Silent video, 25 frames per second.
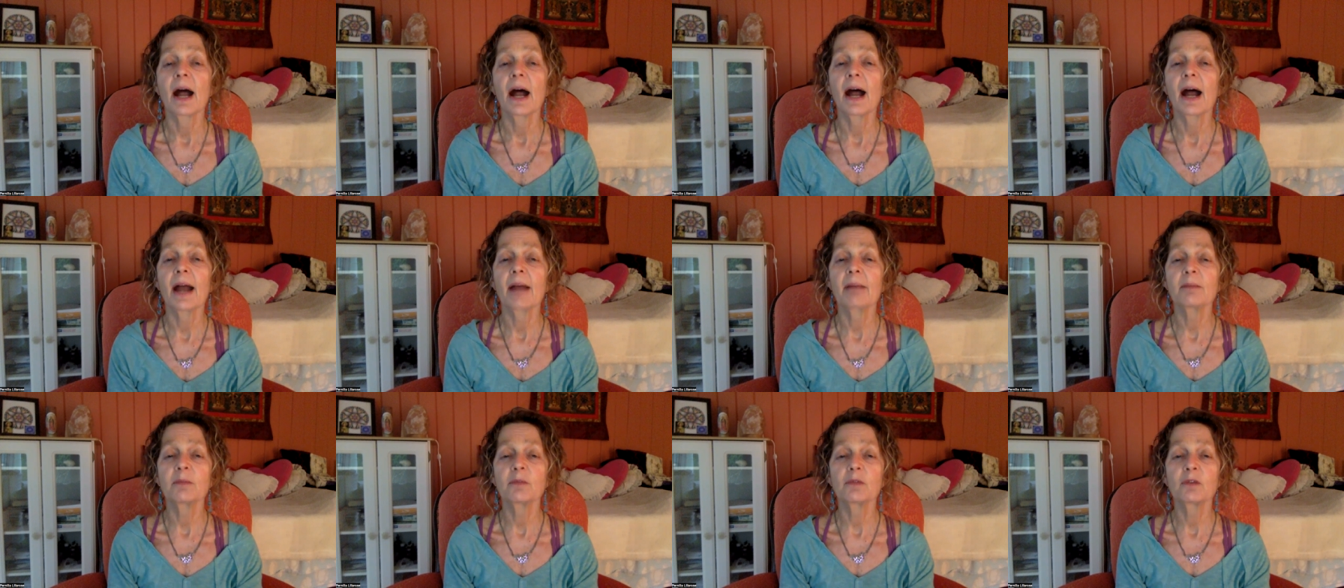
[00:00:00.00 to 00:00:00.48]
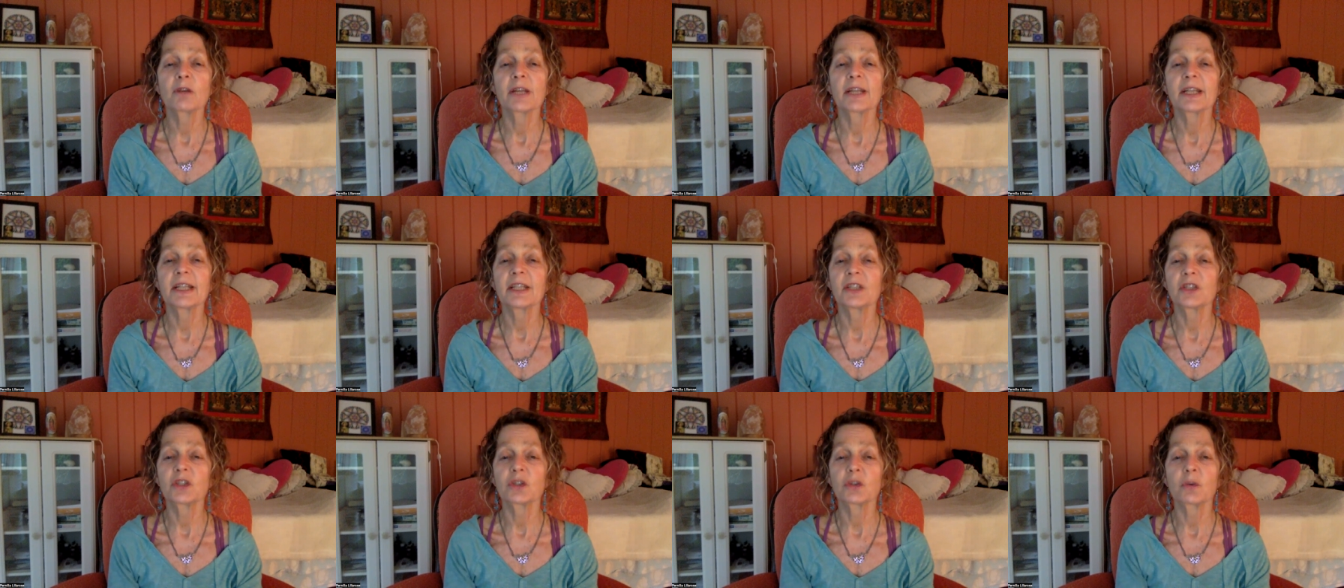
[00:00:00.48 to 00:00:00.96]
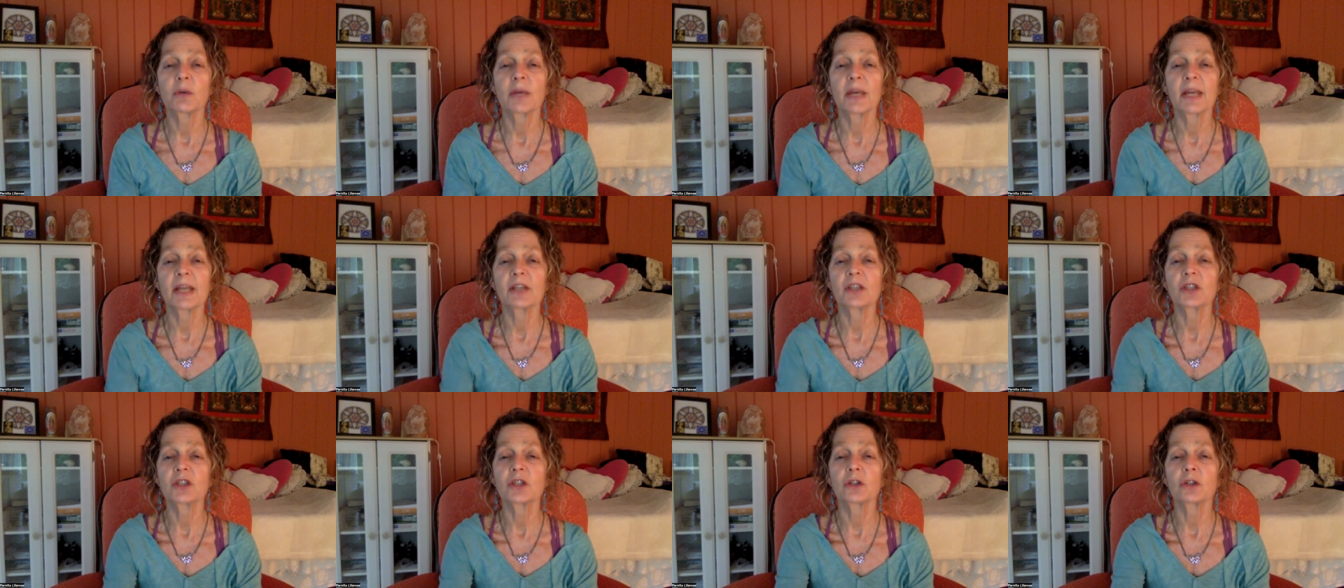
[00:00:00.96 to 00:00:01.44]
I'm ready to
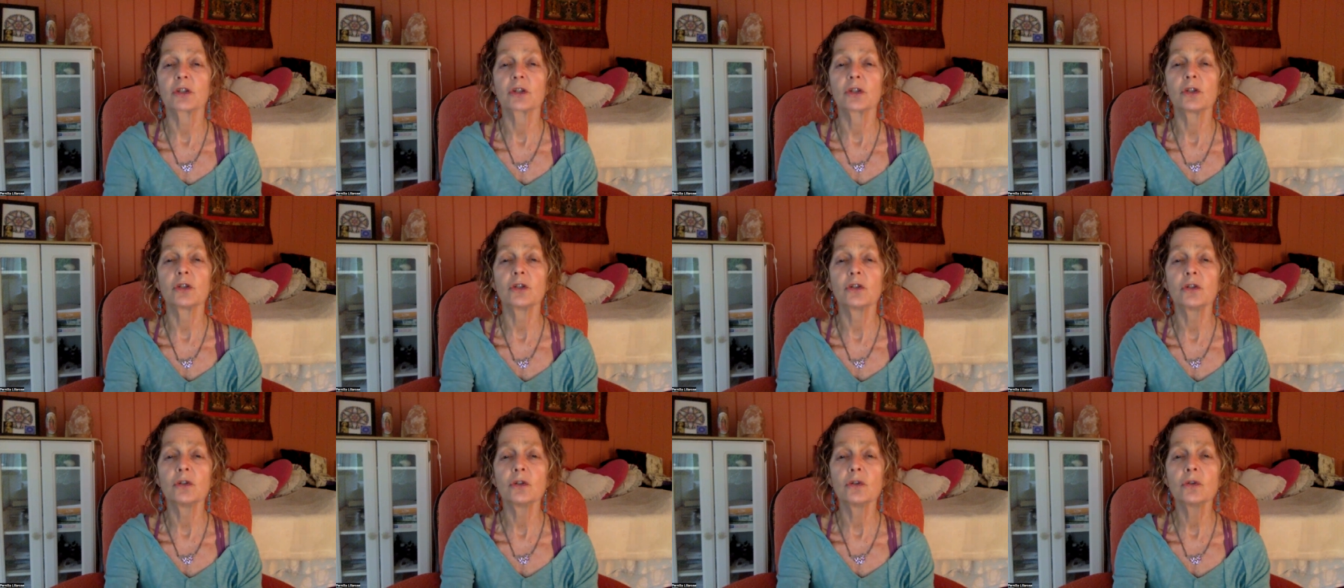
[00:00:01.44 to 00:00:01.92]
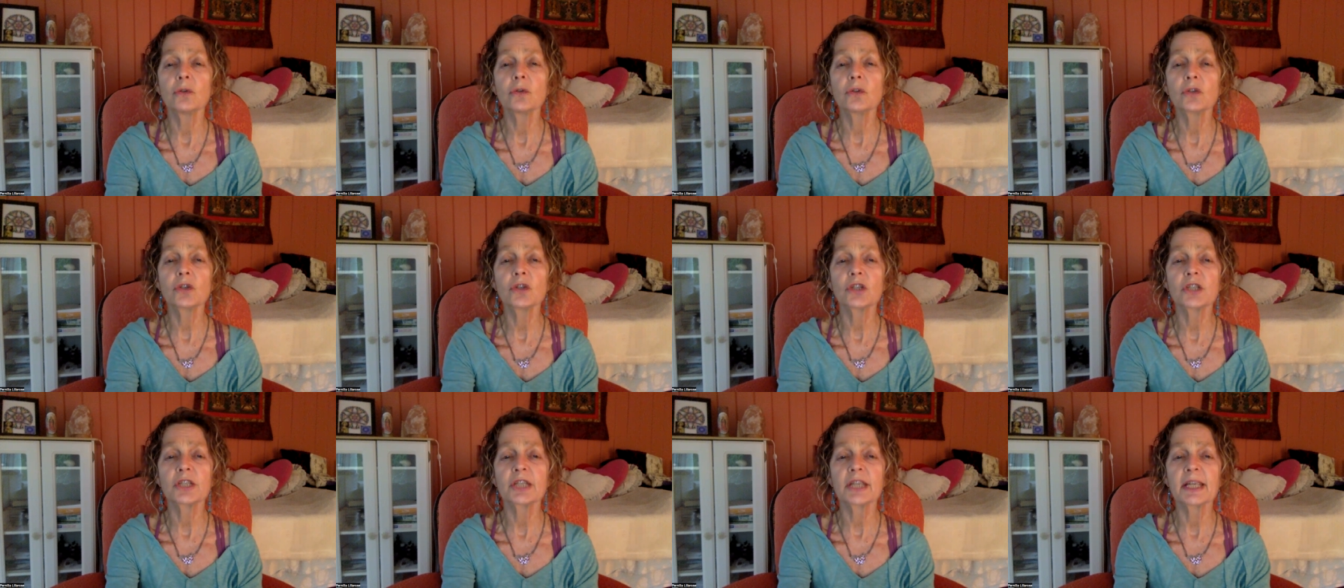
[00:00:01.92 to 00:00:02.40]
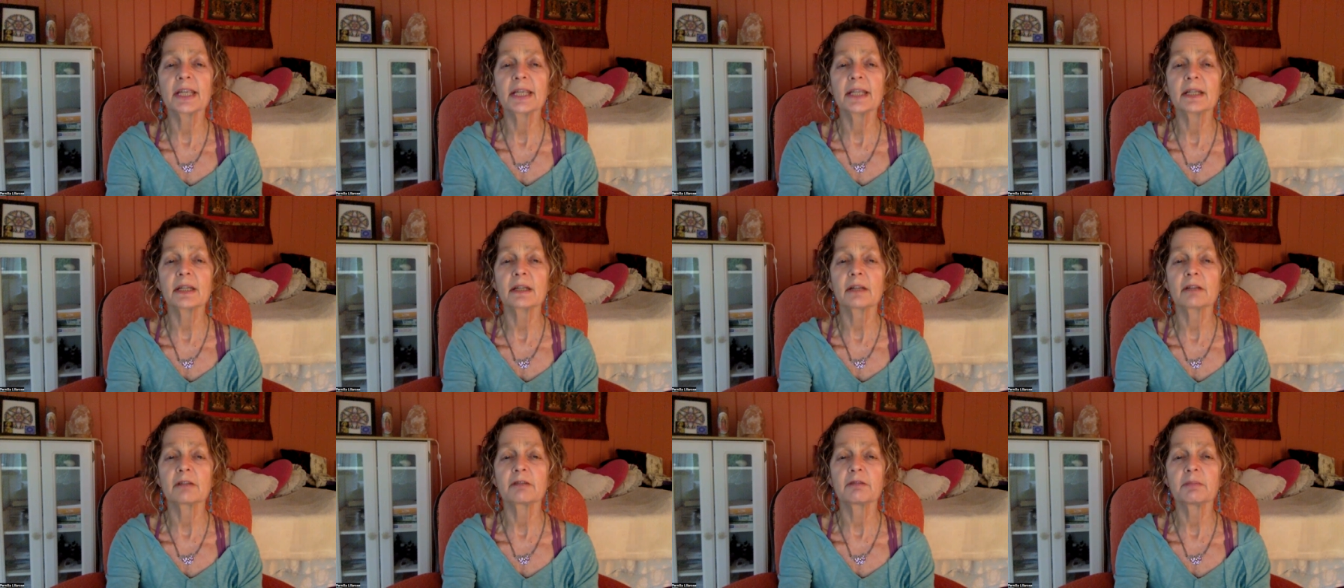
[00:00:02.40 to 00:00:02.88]
enter a new
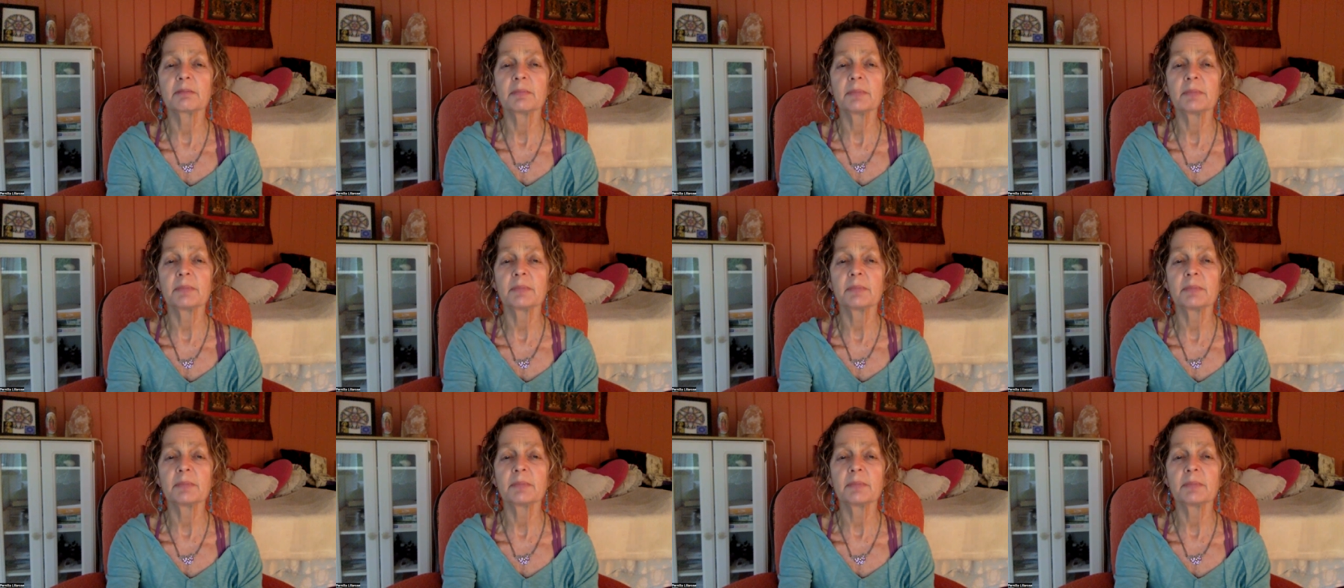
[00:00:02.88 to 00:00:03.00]
state of